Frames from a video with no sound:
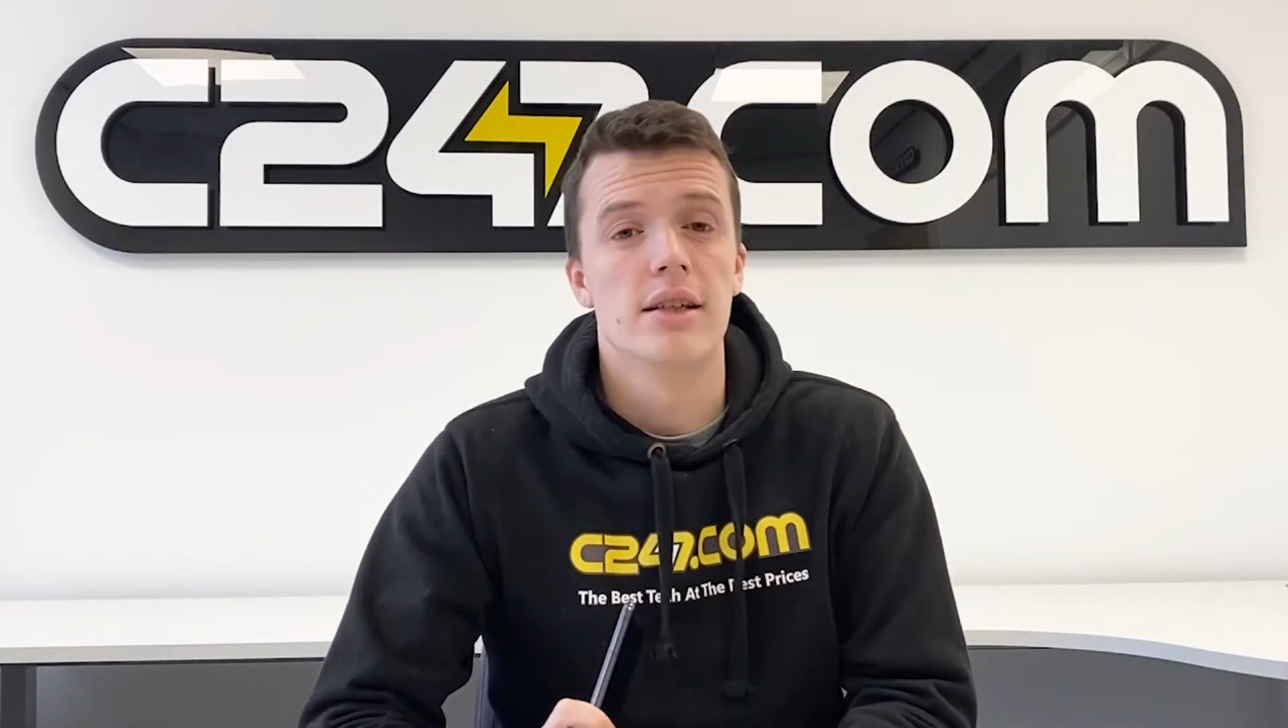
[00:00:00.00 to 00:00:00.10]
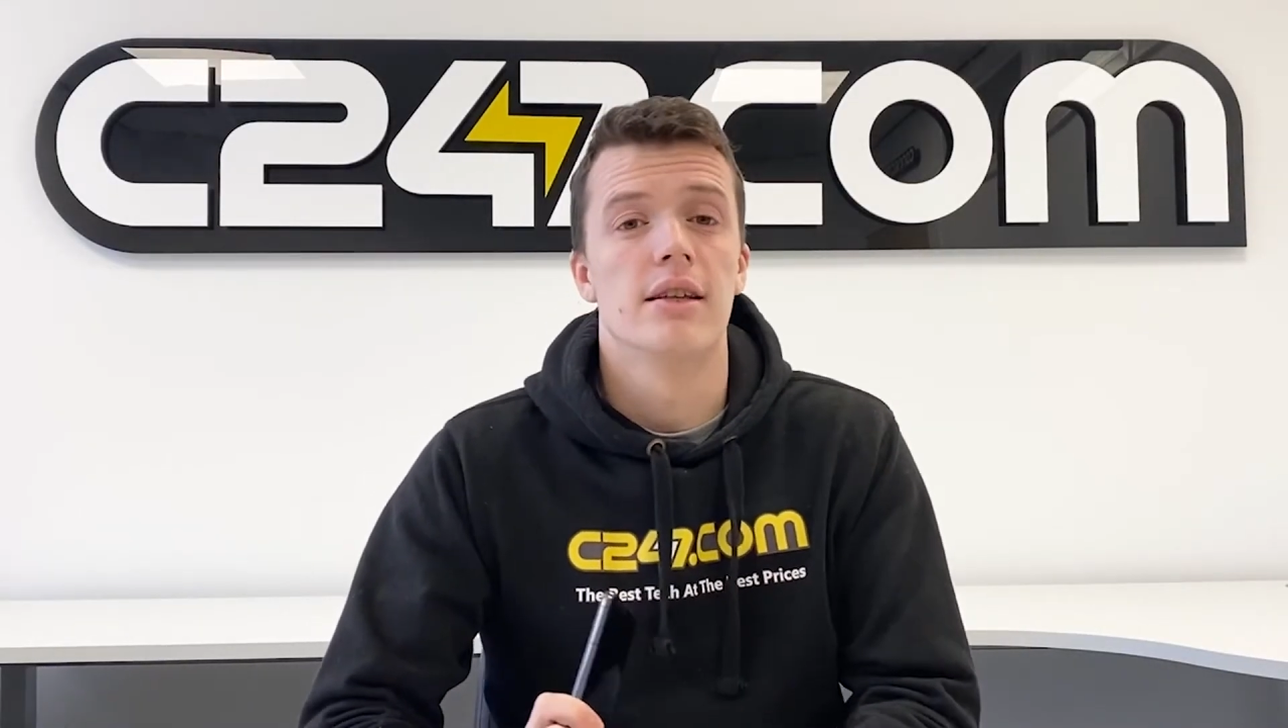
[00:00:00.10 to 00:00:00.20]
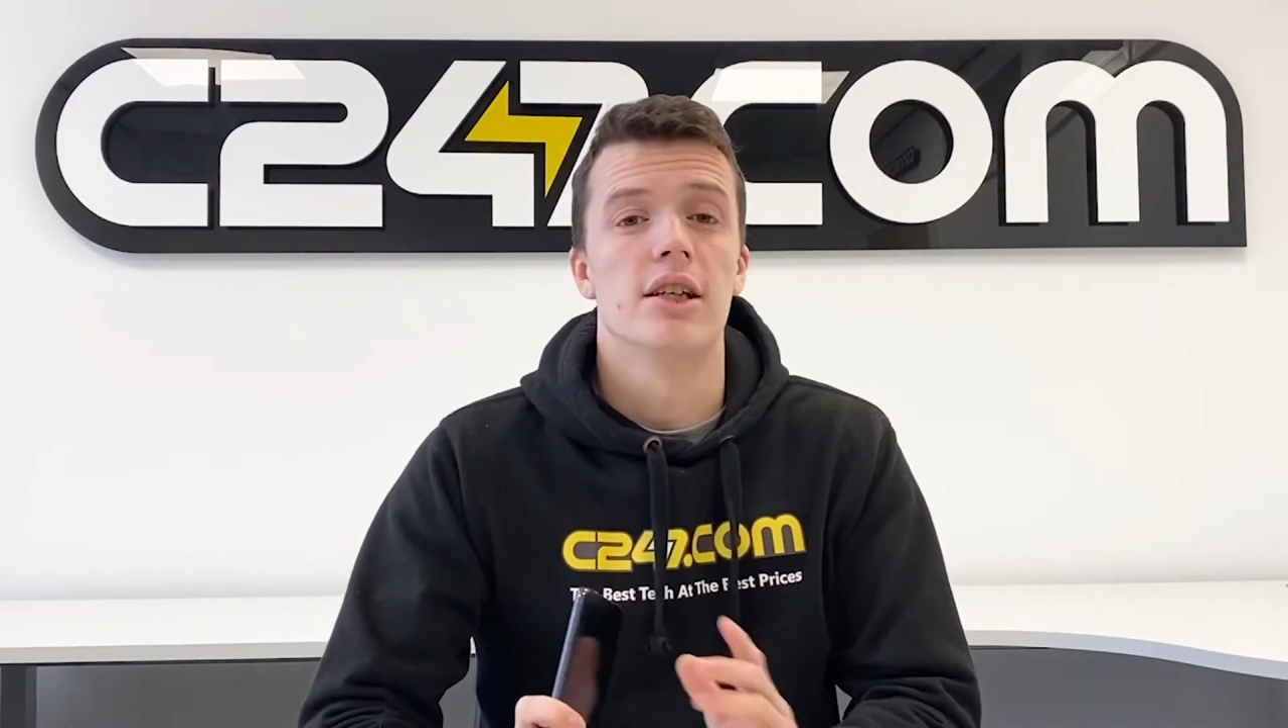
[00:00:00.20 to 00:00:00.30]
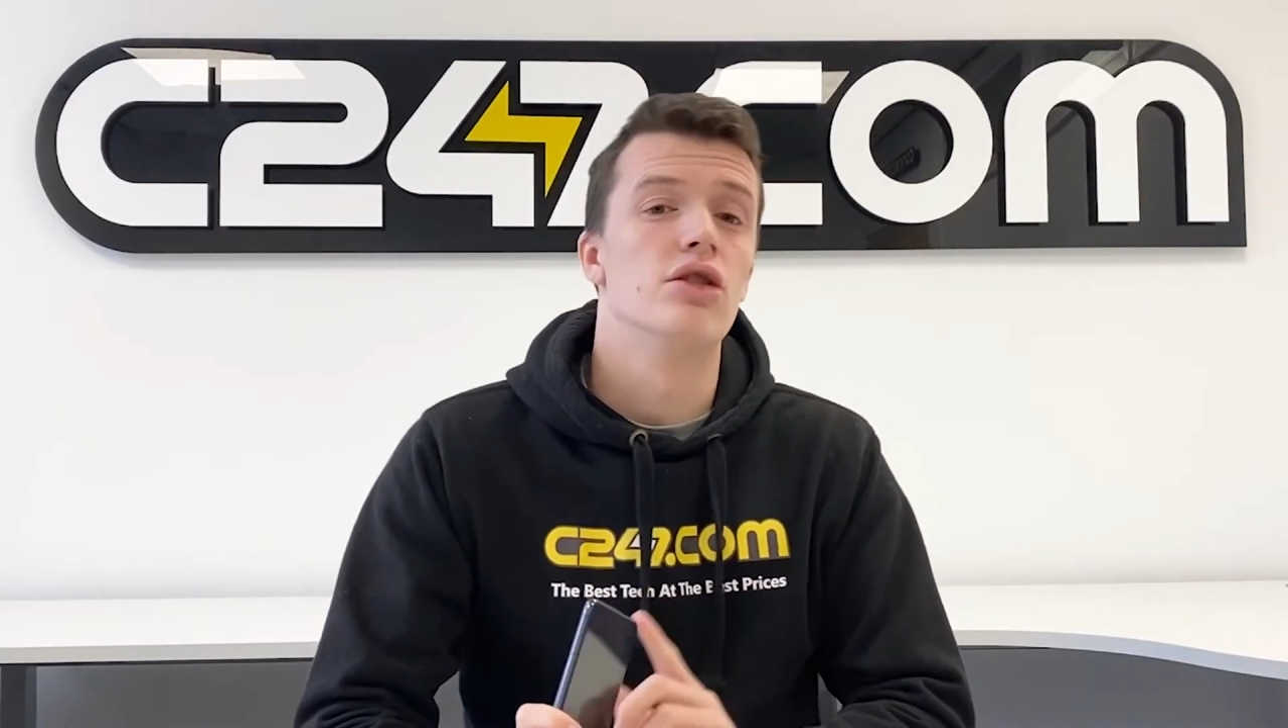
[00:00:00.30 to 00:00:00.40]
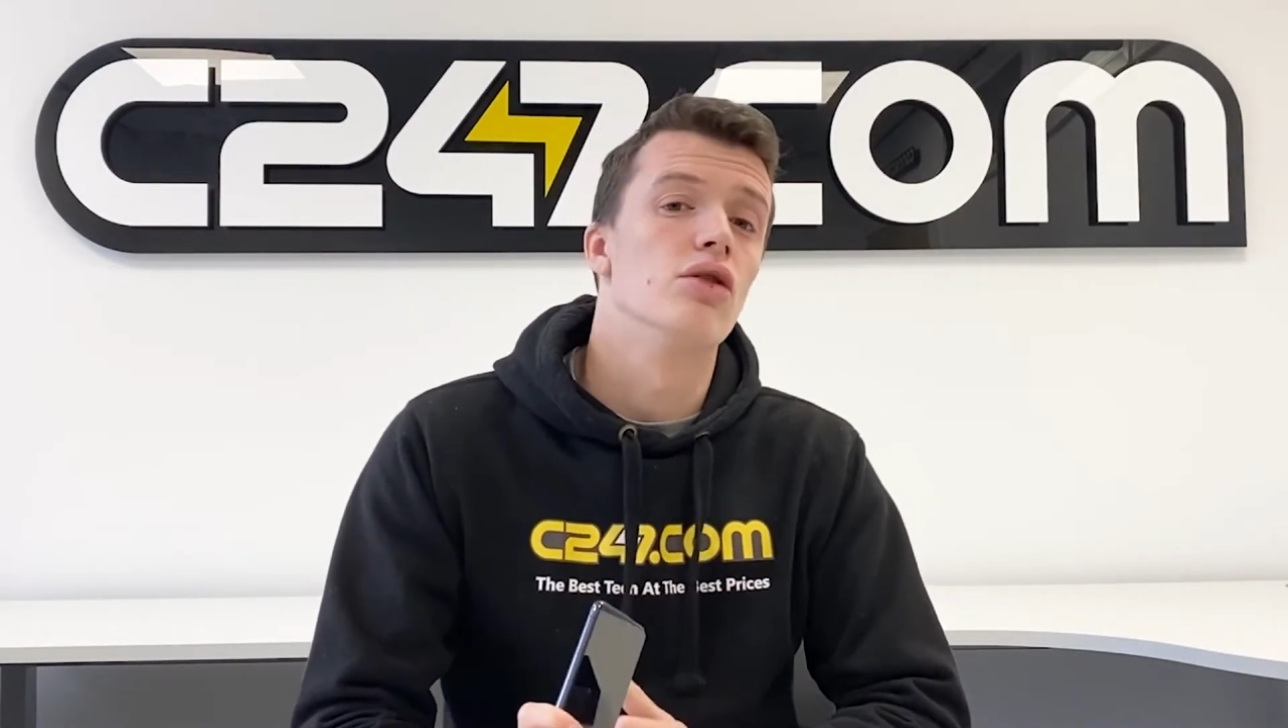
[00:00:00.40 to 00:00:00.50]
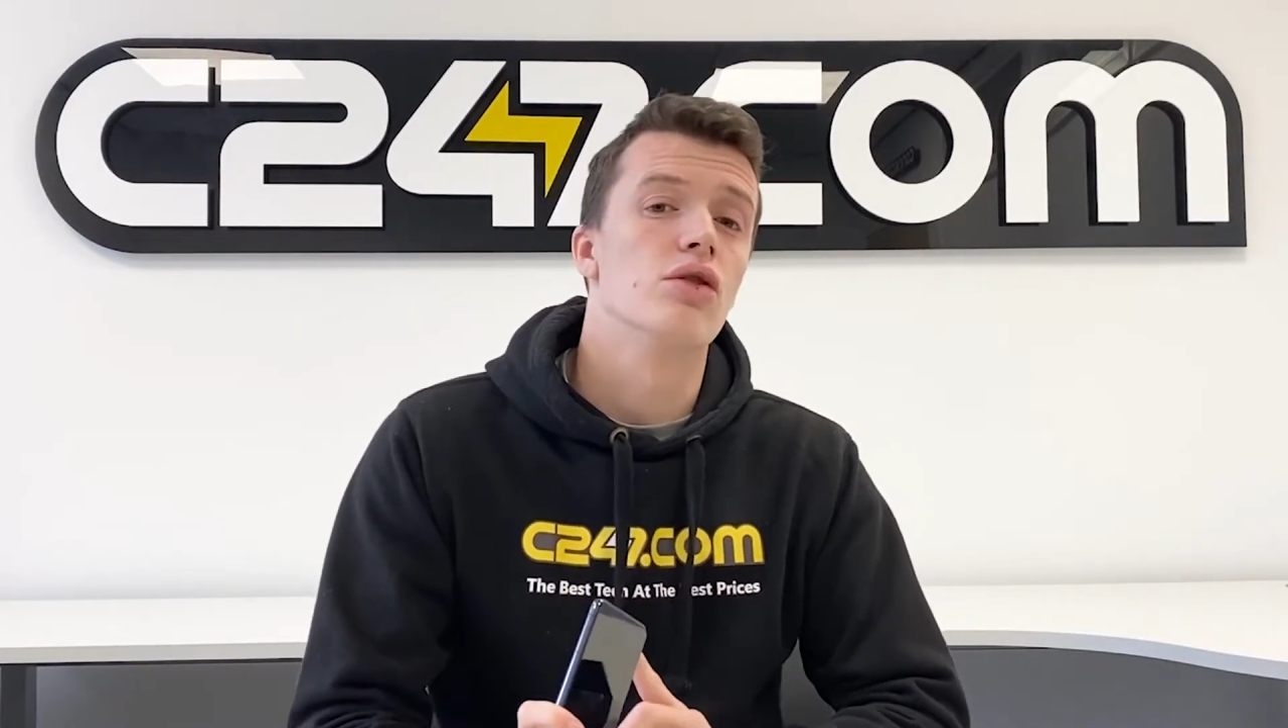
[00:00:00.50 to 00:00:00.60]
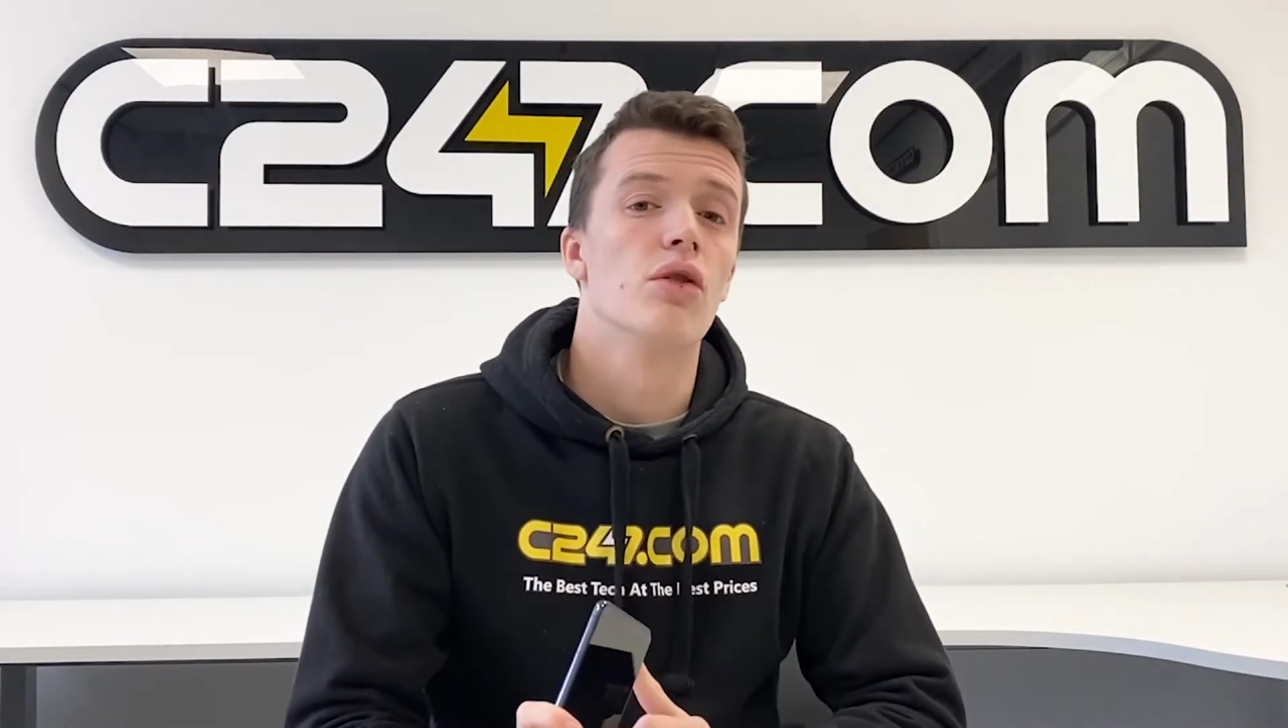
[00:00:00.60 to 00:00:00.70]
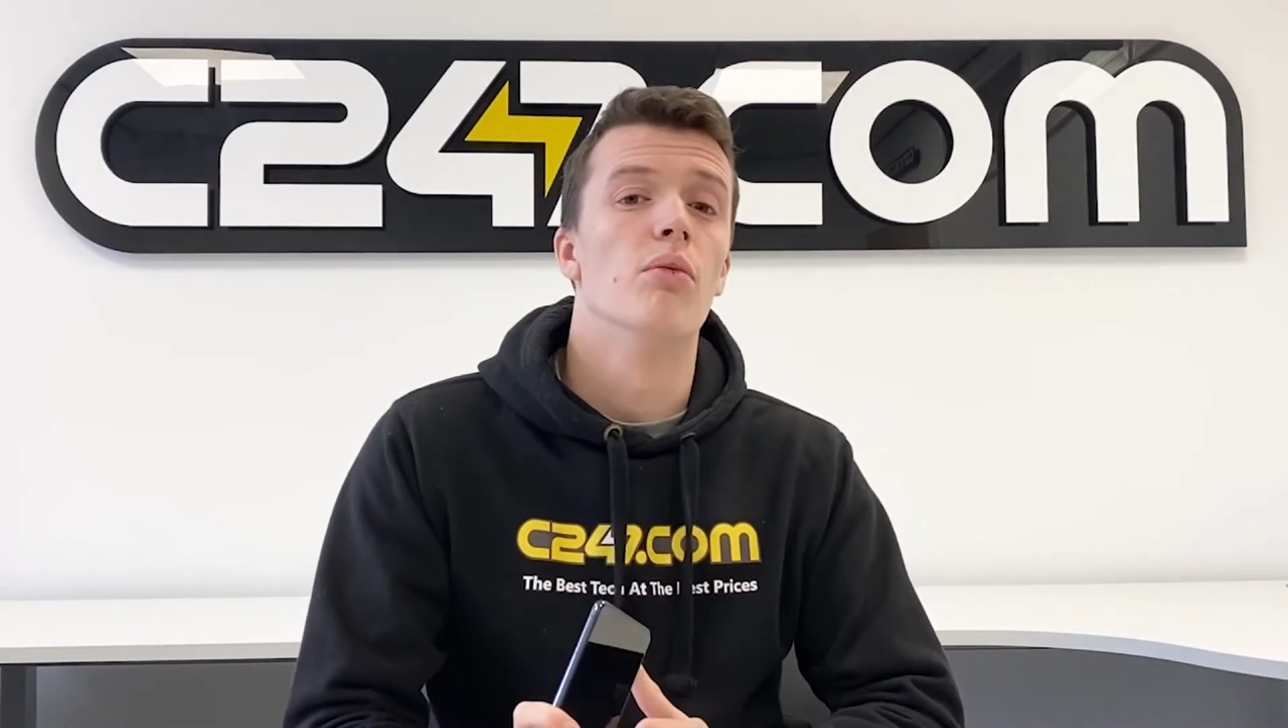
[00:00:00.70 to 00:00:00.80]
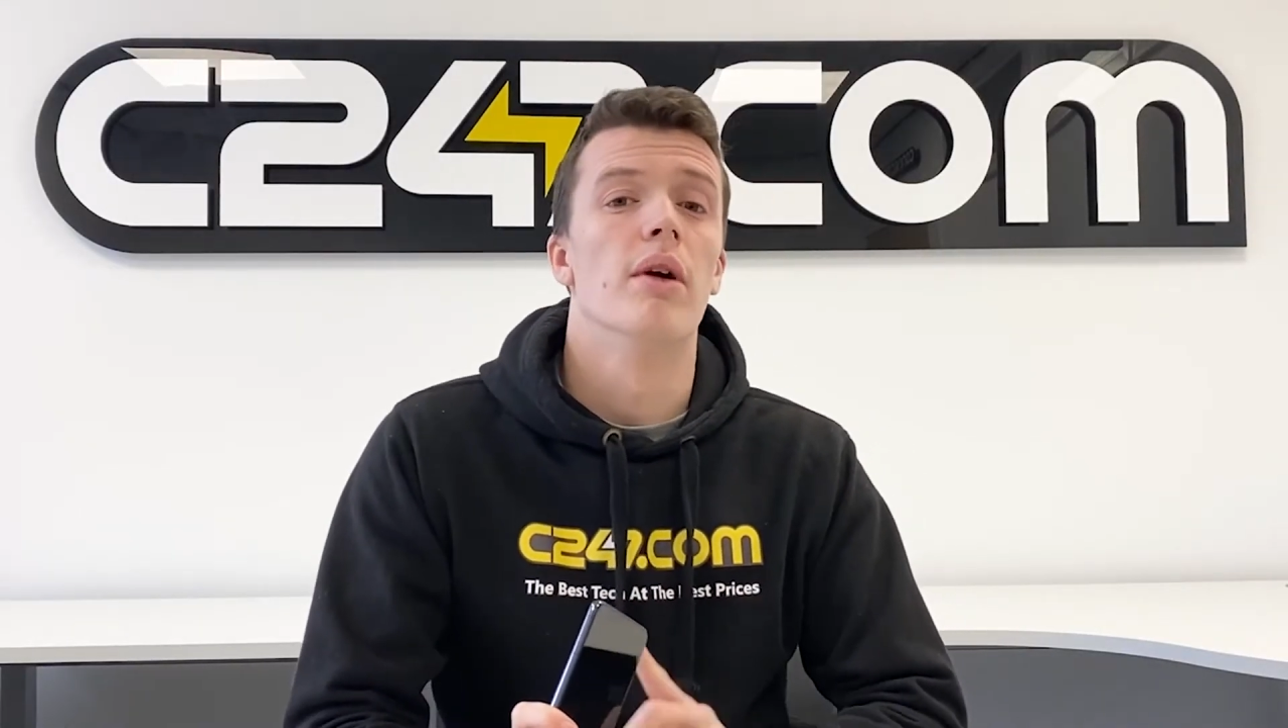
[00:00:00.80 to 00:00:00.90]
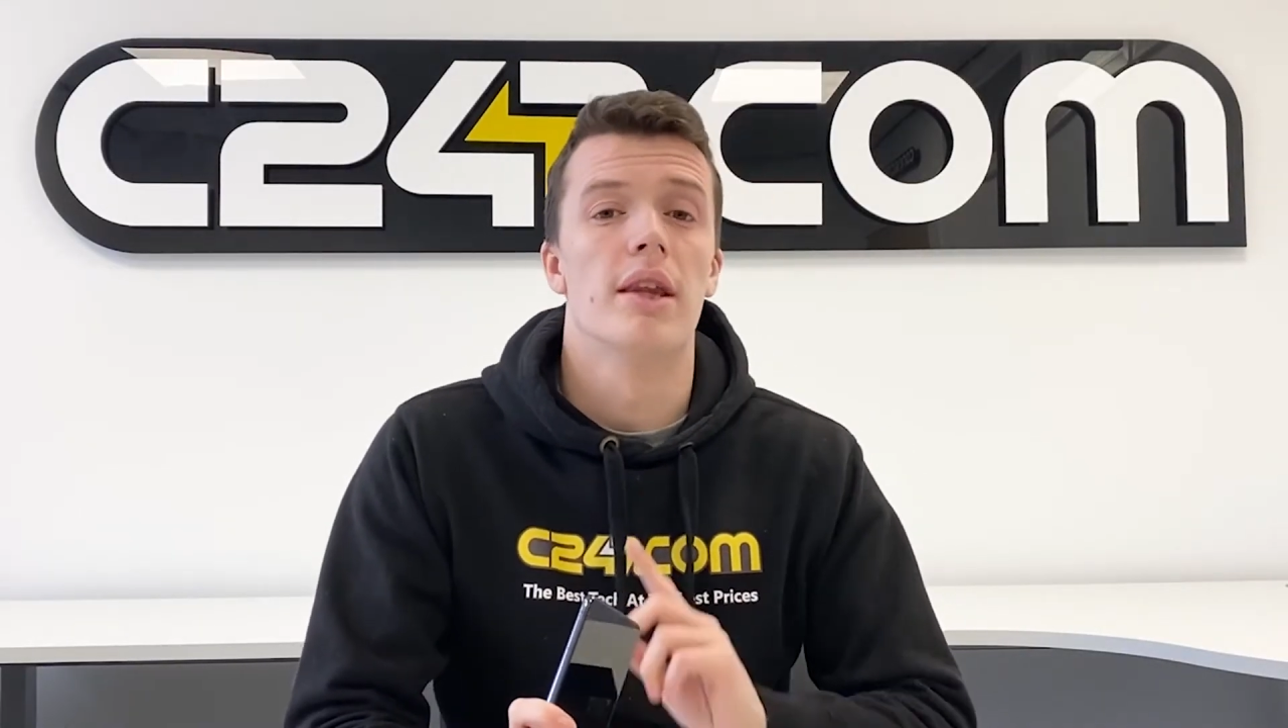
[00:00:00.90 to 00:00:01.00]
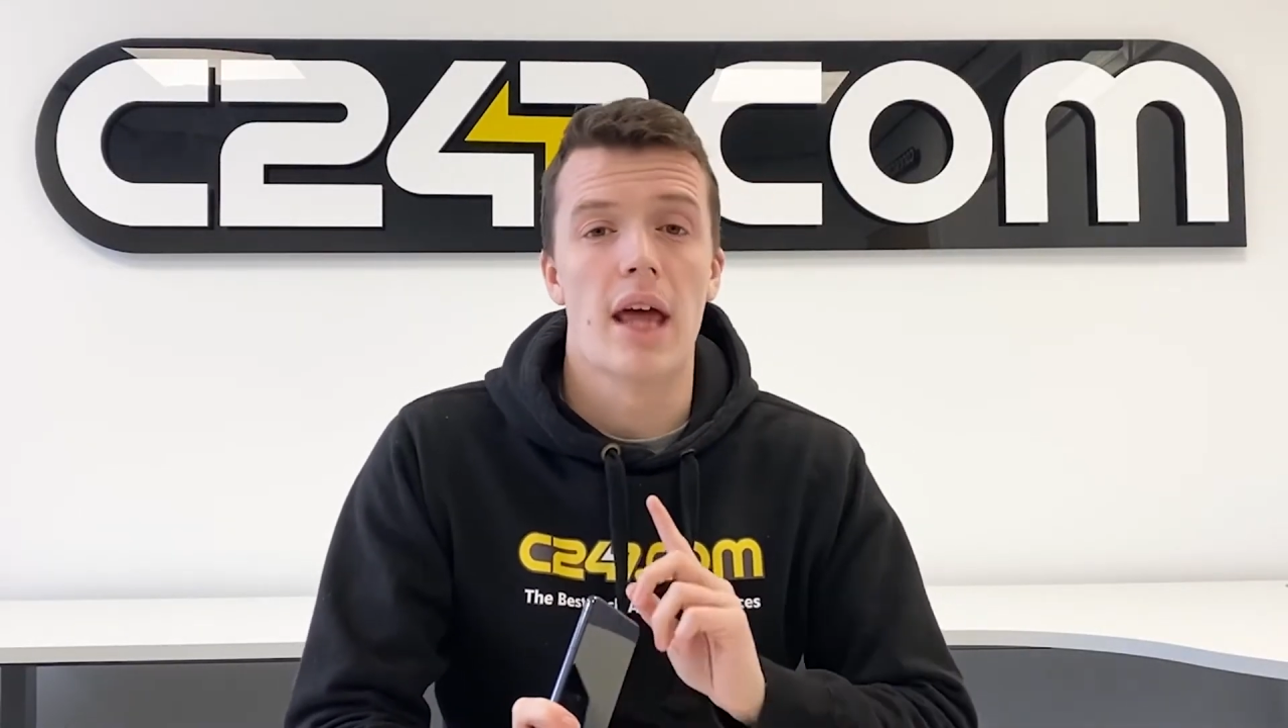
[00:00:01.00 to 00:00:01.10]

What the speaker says: this does come with